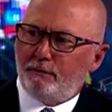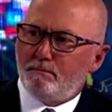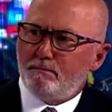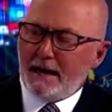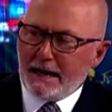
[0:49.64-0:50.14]

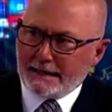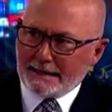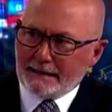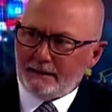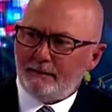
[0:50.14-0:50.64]

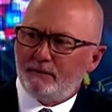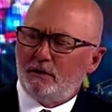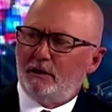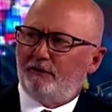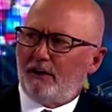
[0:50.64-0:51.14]
men
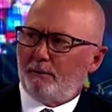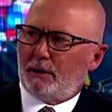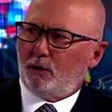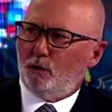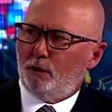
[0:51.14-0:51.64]
in the
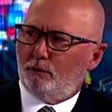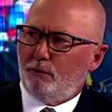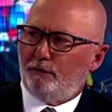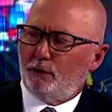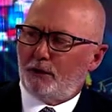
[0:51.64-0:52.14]
family court
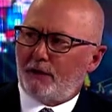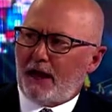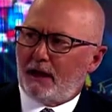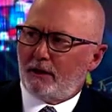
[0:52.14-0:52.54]
will feel that they are the